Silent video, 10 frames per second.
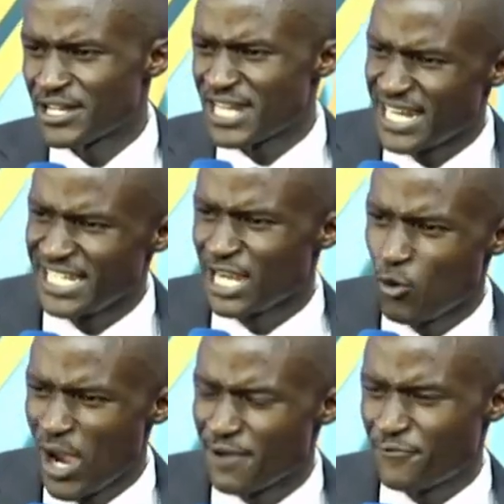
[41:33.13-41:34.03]
running
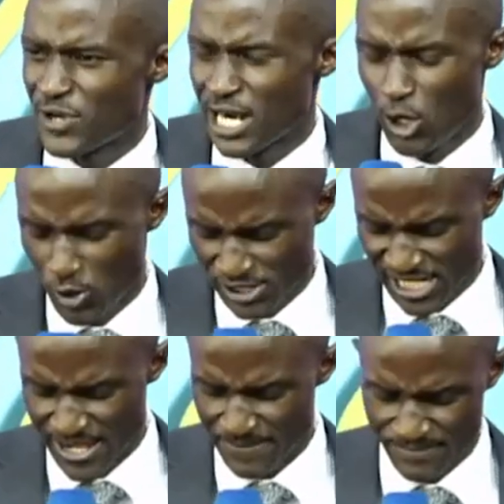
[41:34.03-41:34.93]
away for a long
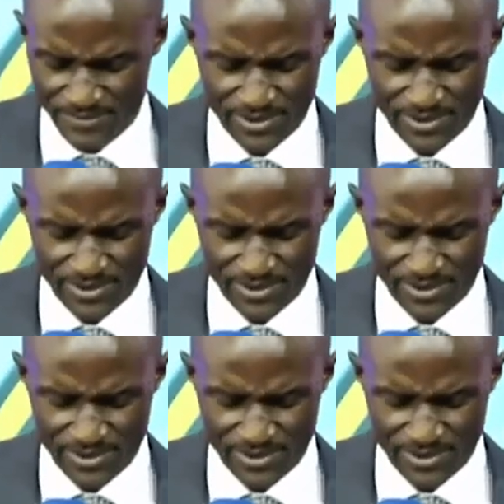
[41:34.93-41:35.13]
time.